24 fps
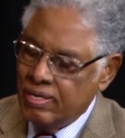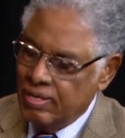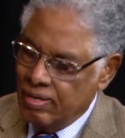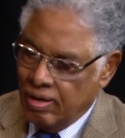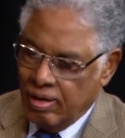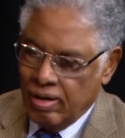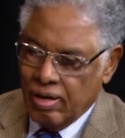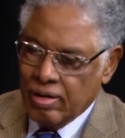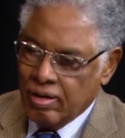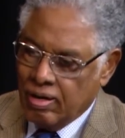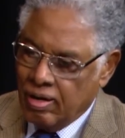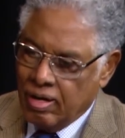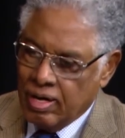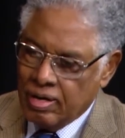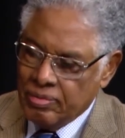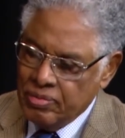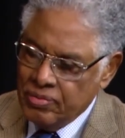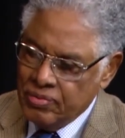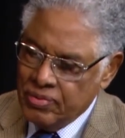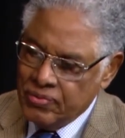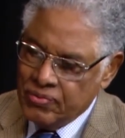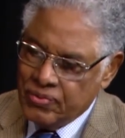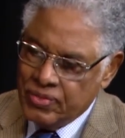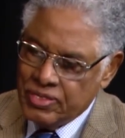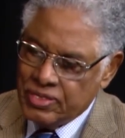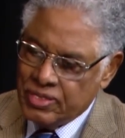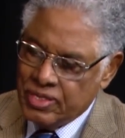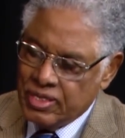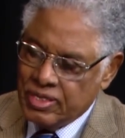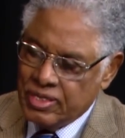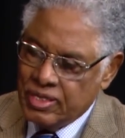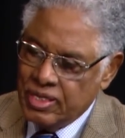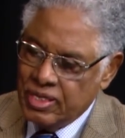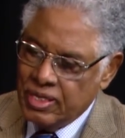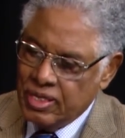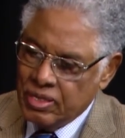argument was
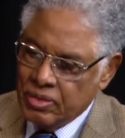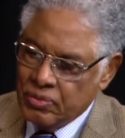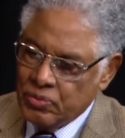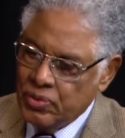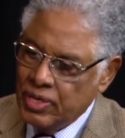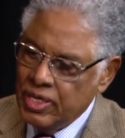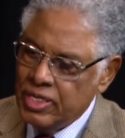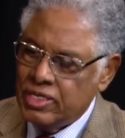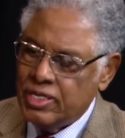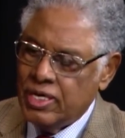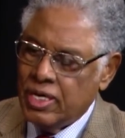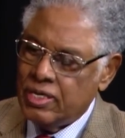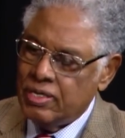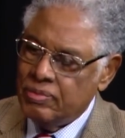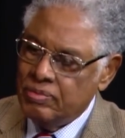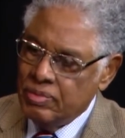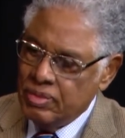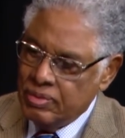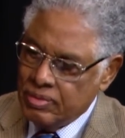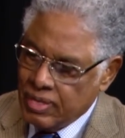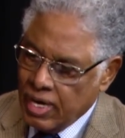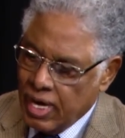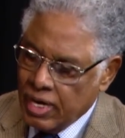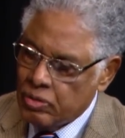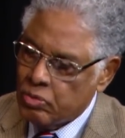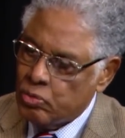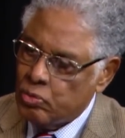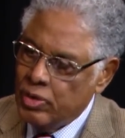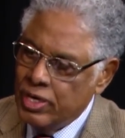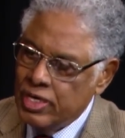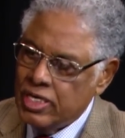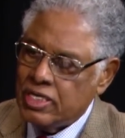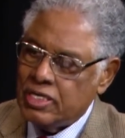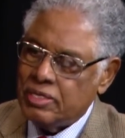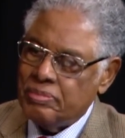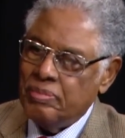that the rich had gotten
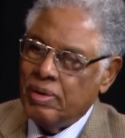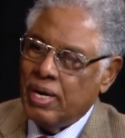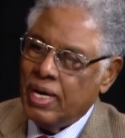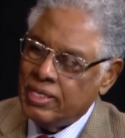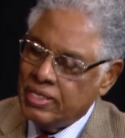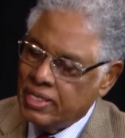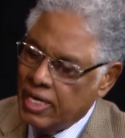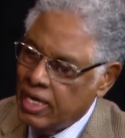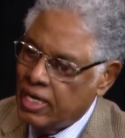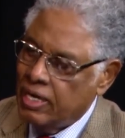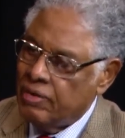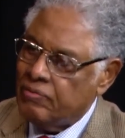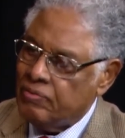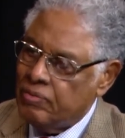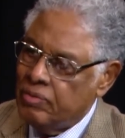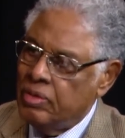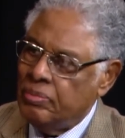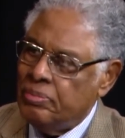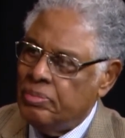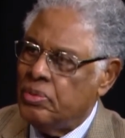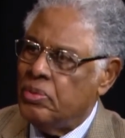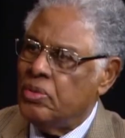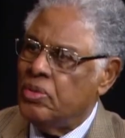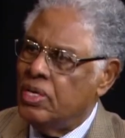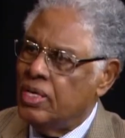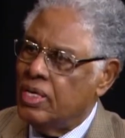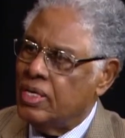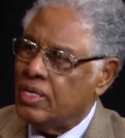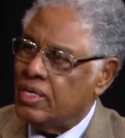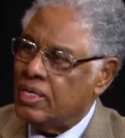rich by taking from the poor.